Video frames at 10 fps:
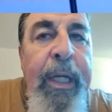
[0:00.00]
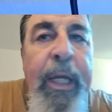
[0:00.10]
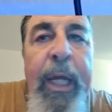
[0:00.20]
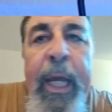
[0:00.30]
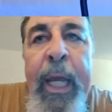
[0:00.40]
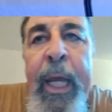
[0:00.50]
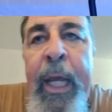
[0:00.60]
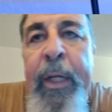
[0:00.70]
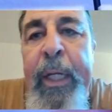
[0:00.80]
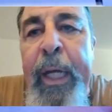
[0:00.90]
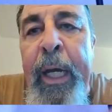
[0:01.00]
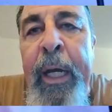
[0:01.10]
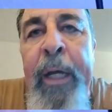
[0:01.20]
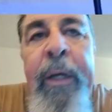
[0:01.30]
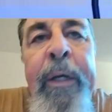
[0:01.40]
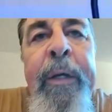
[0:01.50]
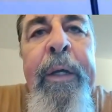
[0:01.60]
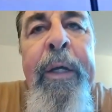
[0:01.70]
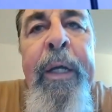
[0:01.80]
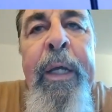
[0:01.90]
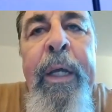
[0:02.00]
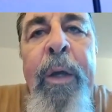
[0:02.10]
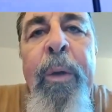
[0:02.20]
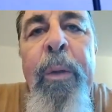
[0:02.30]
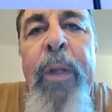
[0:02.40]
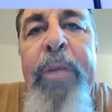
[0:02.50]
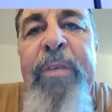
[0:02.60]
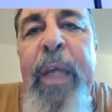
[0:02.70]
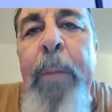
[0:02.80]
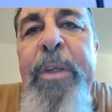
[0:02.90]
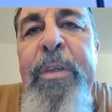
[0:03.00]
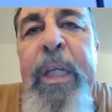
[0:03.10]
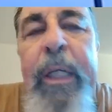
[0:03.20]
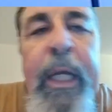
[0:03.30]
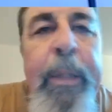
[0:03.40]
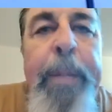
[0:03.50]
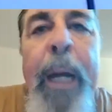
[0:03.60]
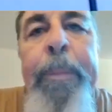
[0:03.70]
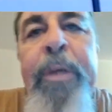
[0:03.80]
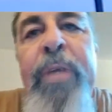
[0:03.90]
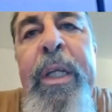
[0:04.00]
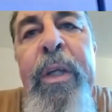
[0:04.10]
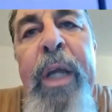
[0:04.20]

And uh, let's see, I'm just going to kind of pop this in here.